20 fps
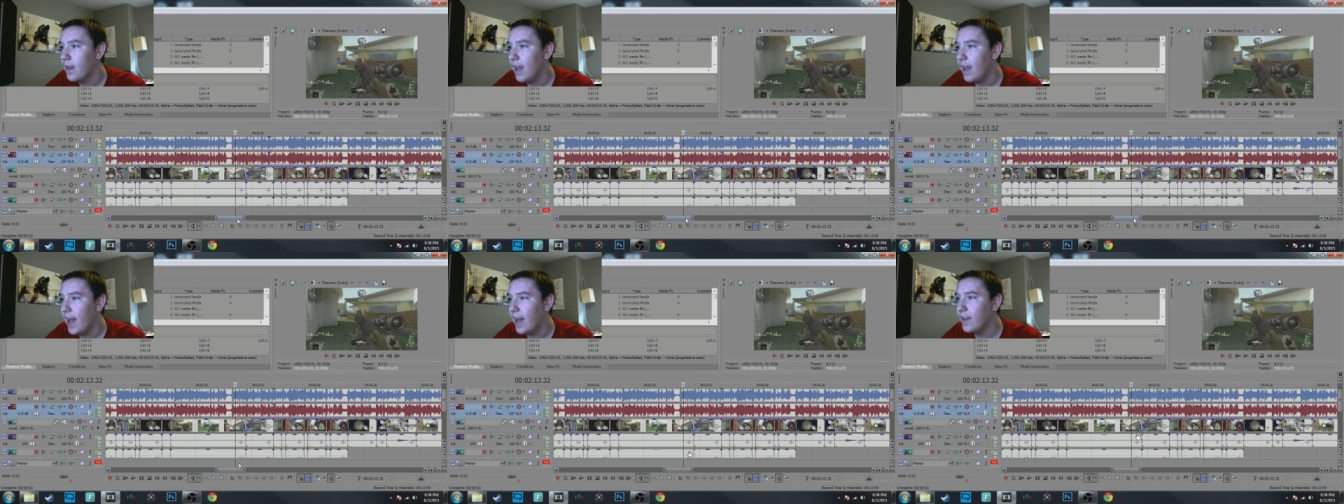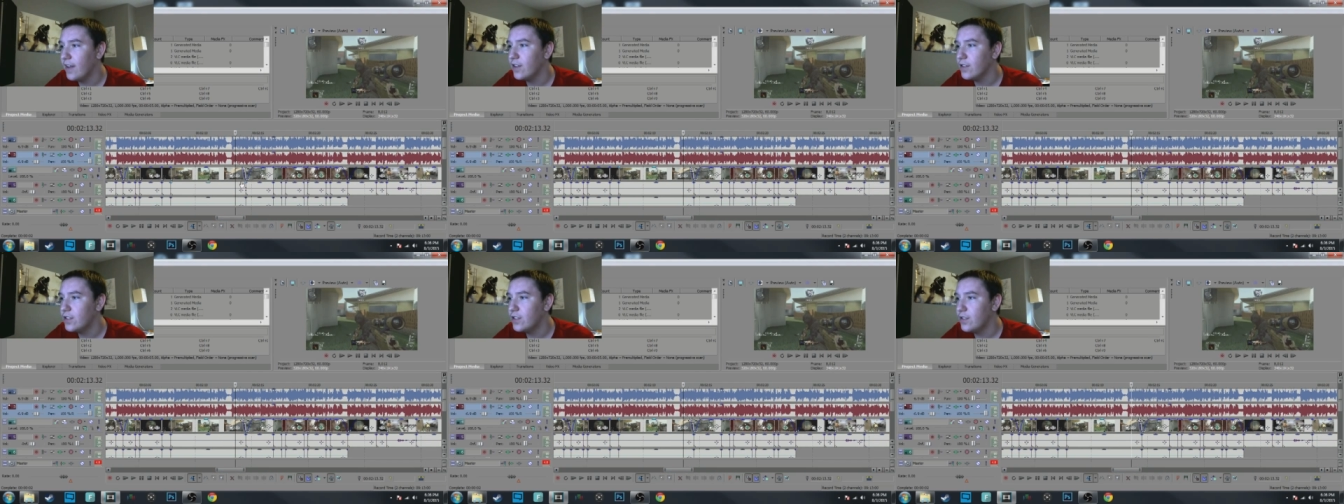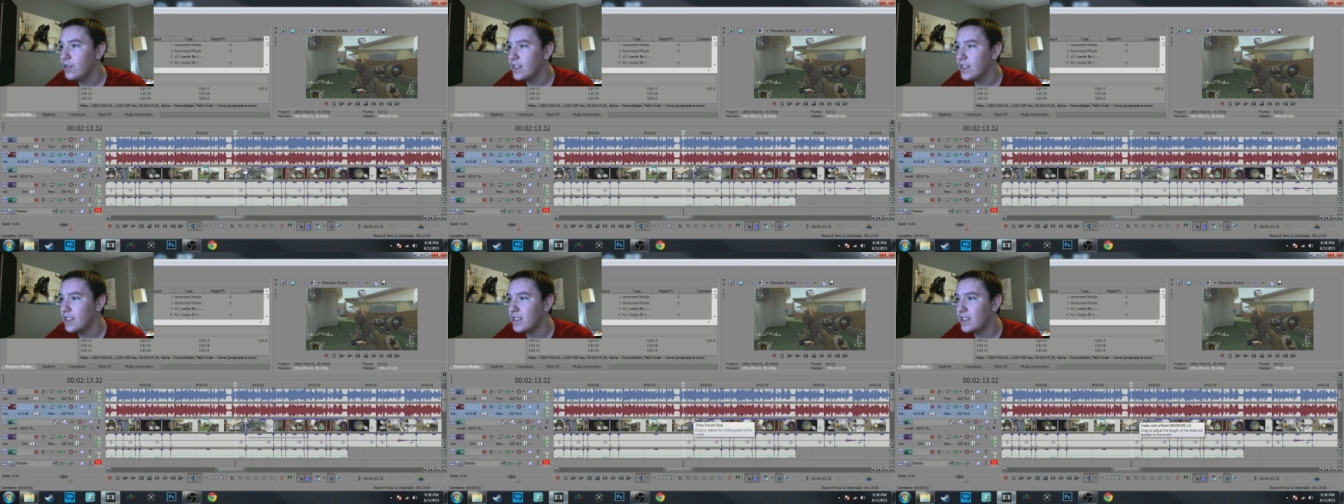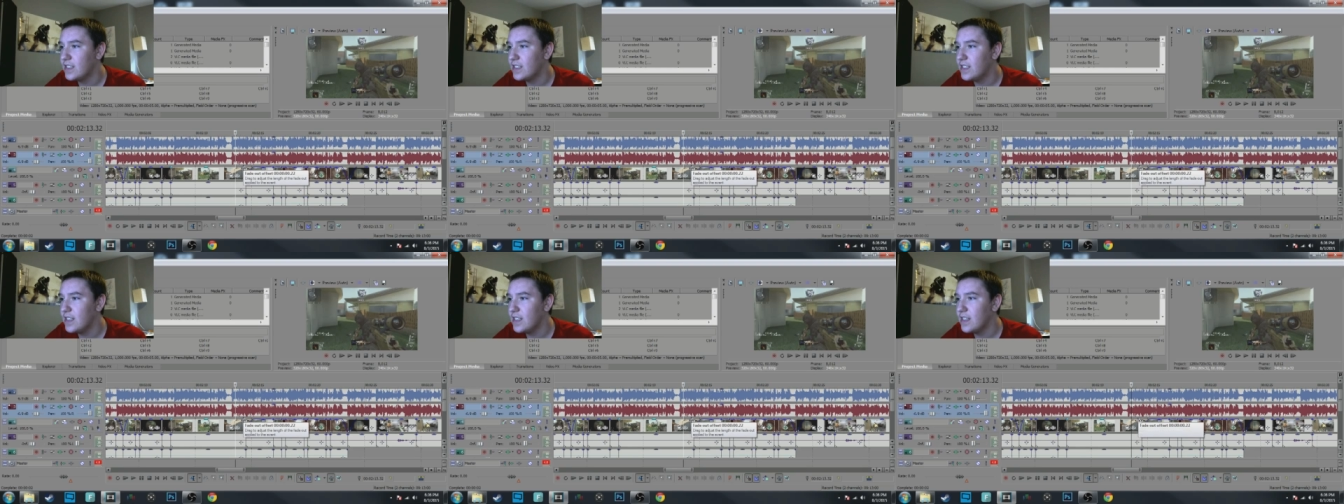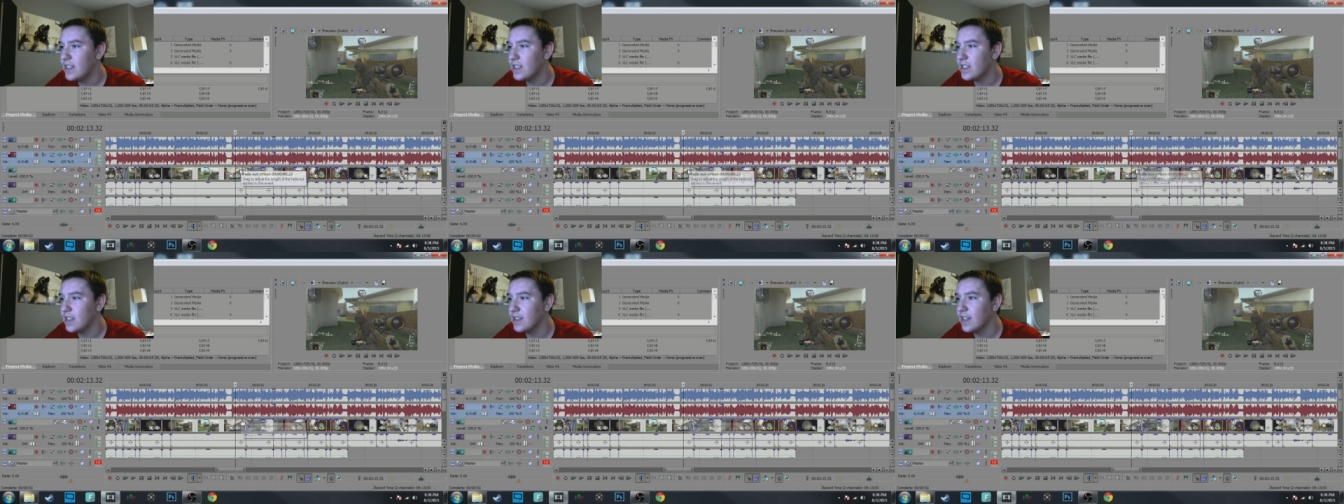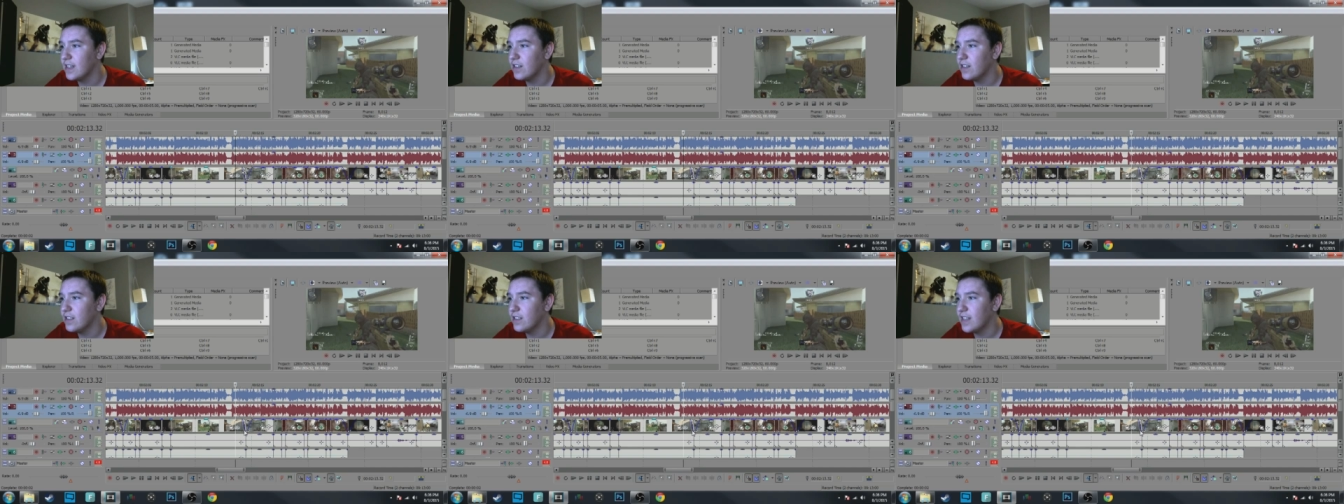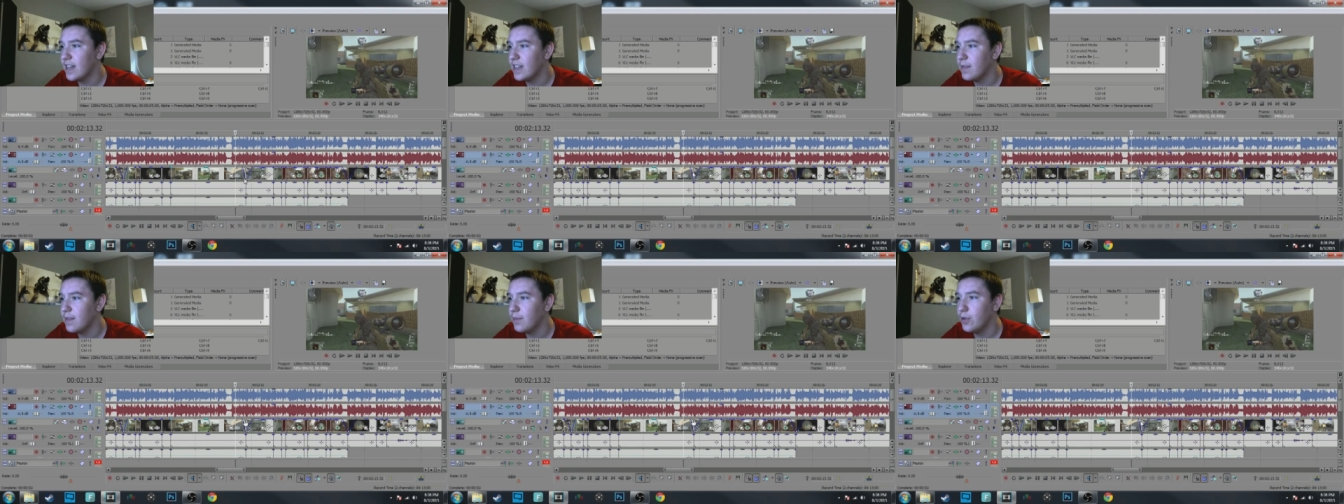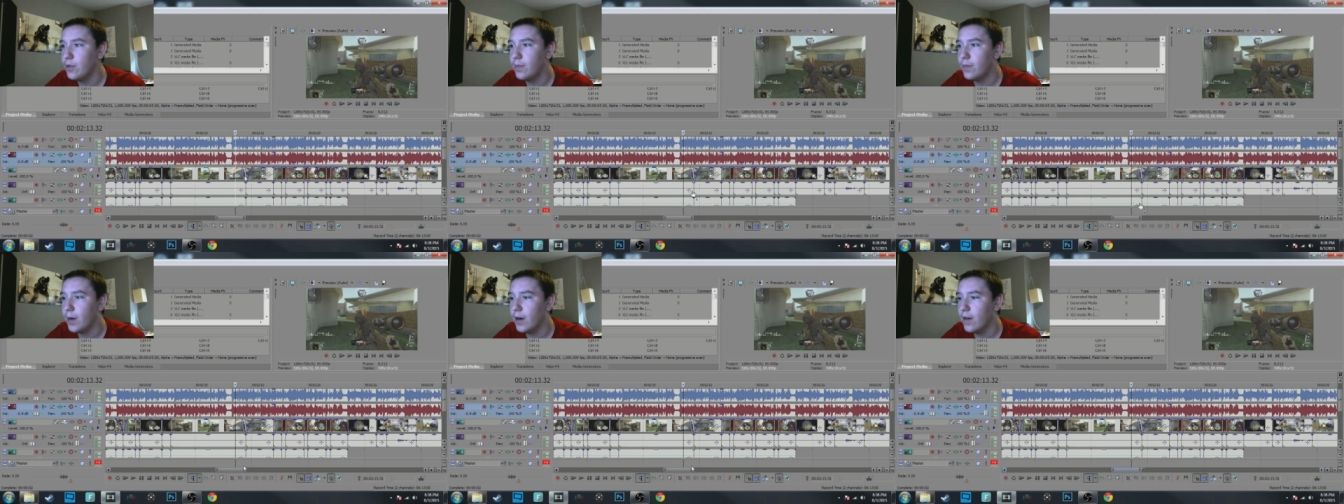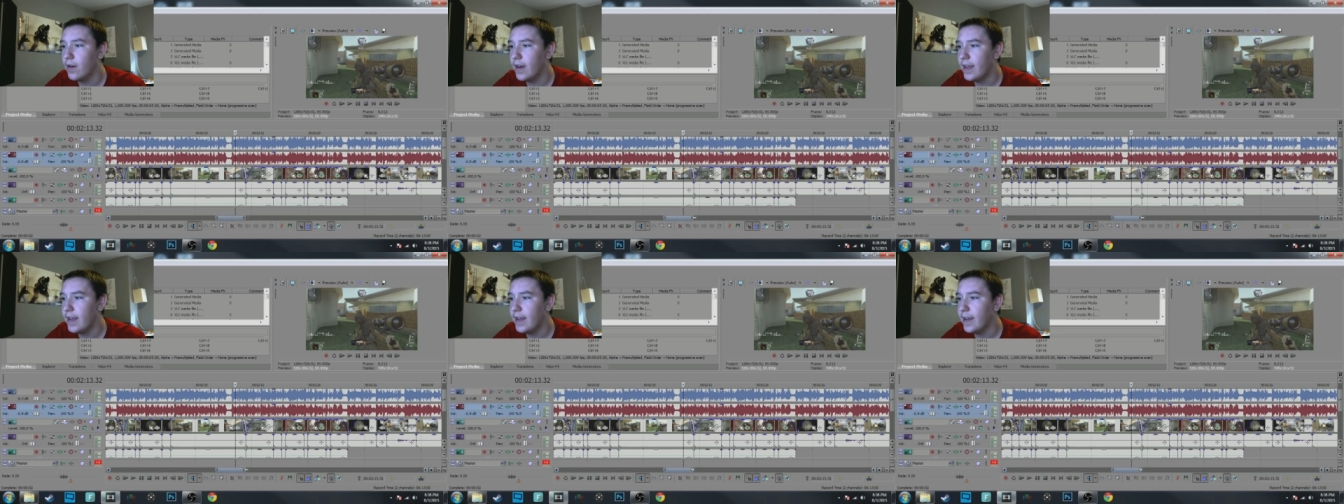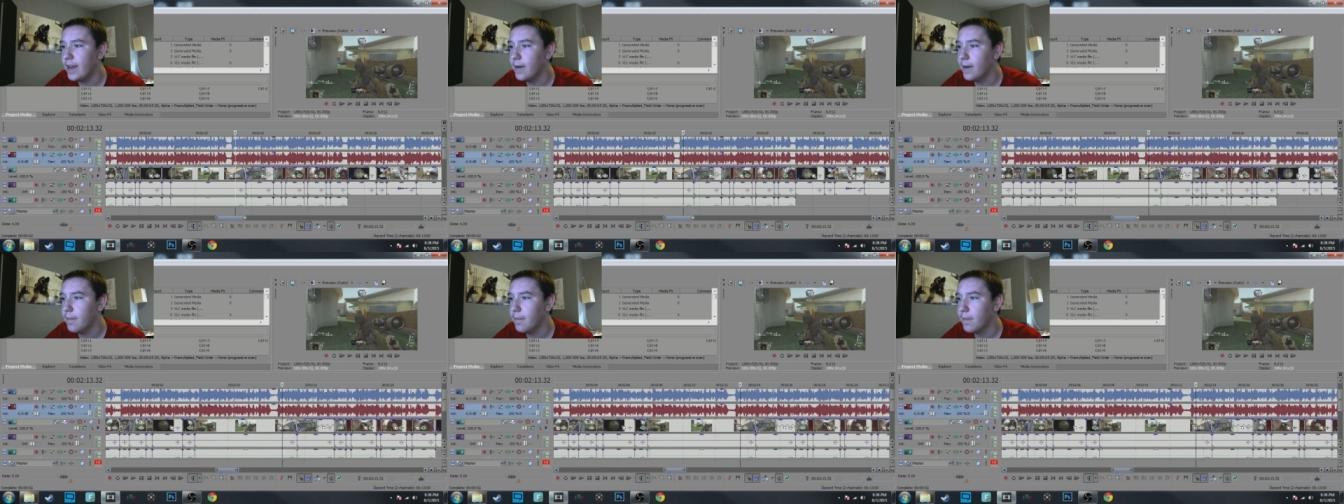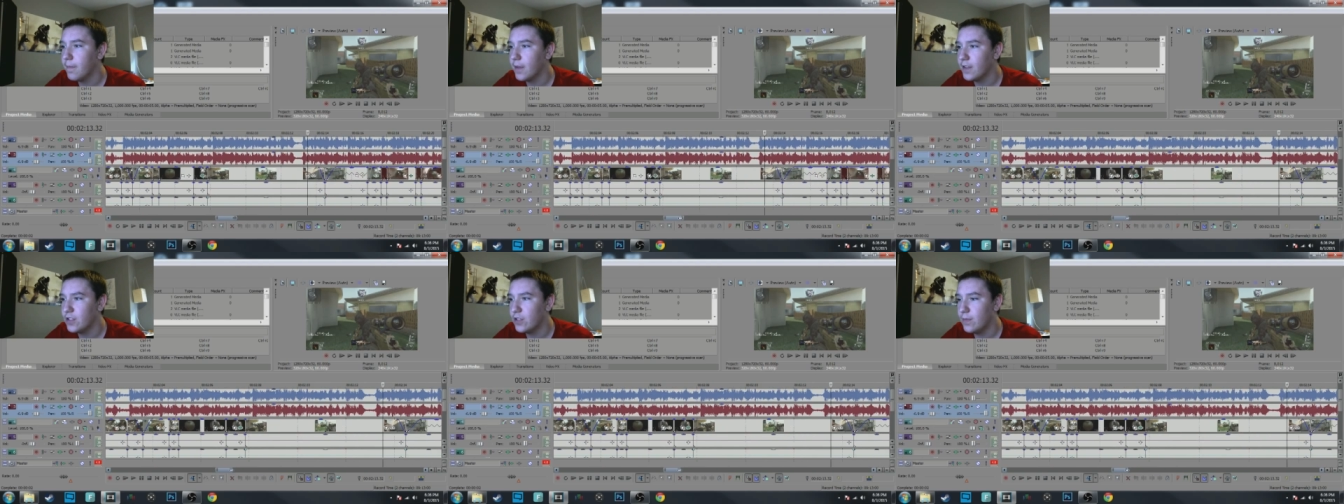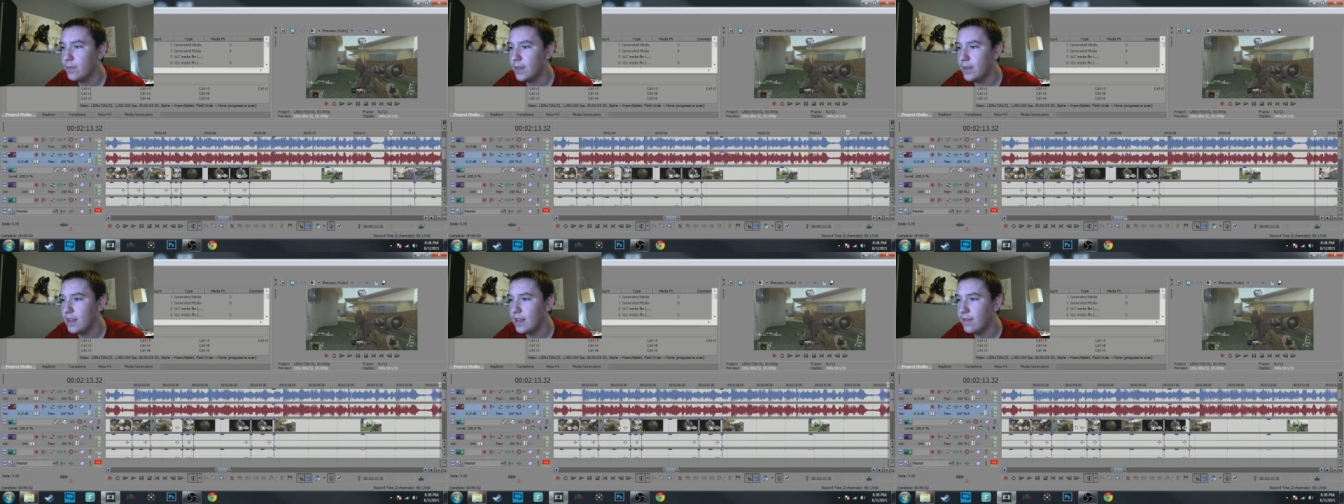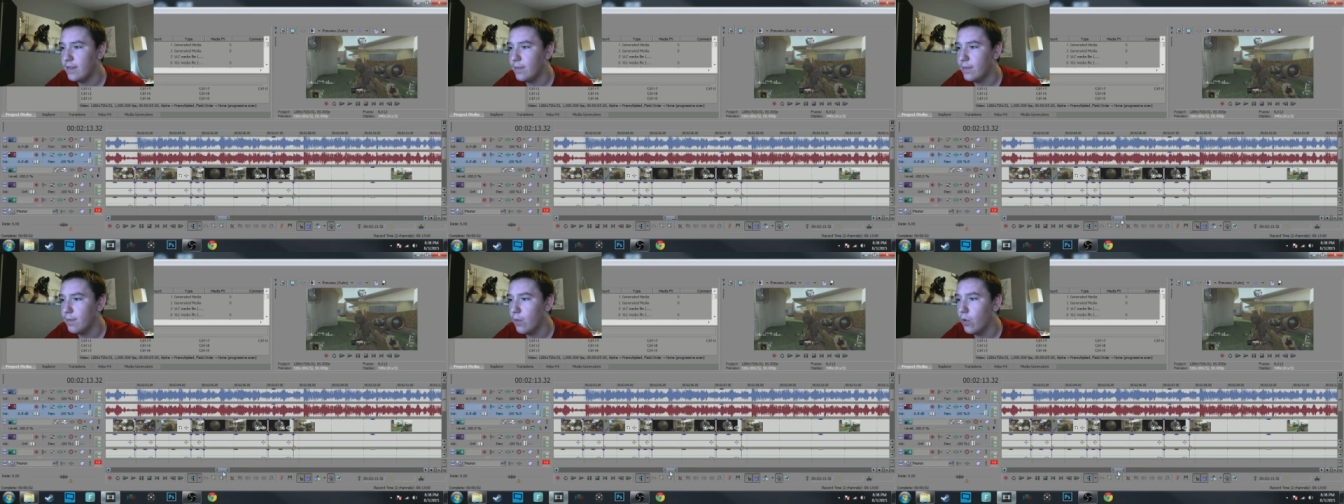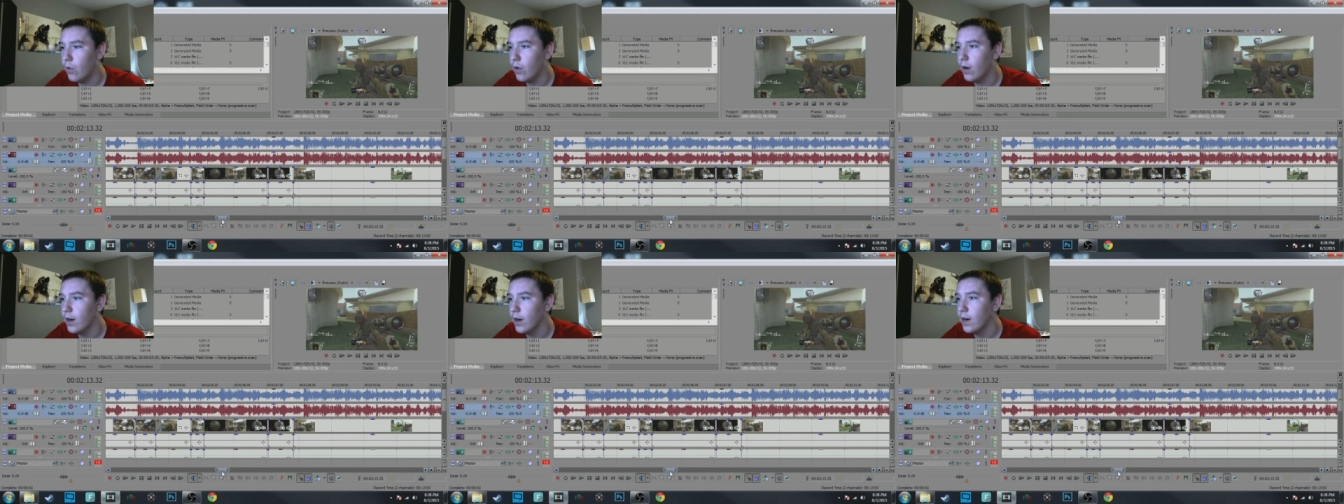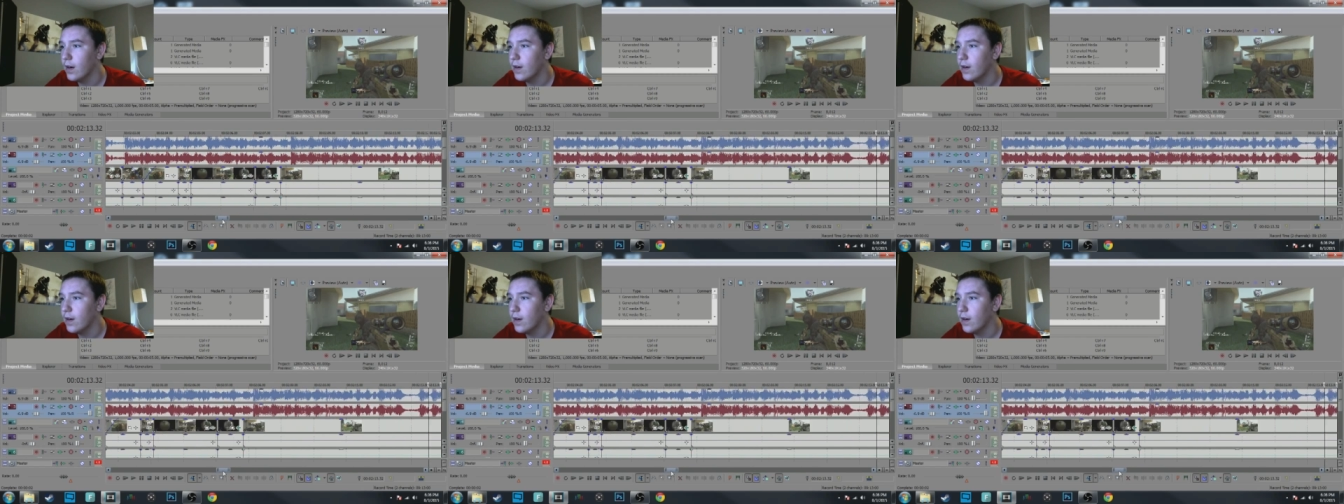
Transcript: How you'll do this is, see this little tiny blue bar right here? I'll zoom in even more.